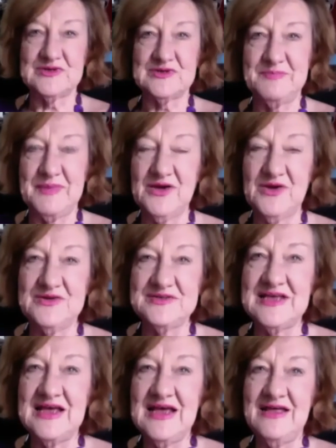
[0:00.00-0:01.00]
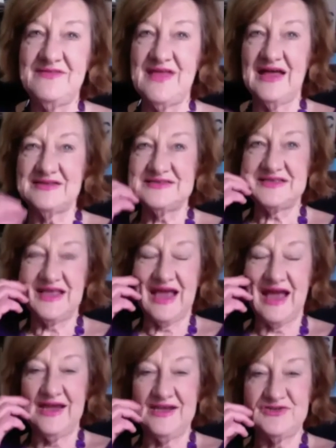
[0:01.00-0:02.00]
because that's the
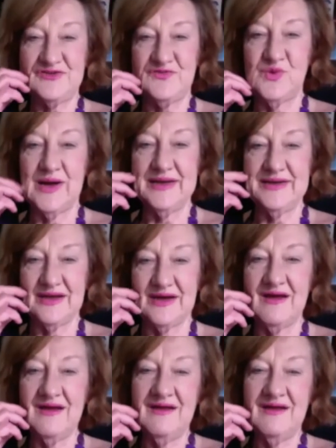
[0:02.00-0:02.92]
age of wonder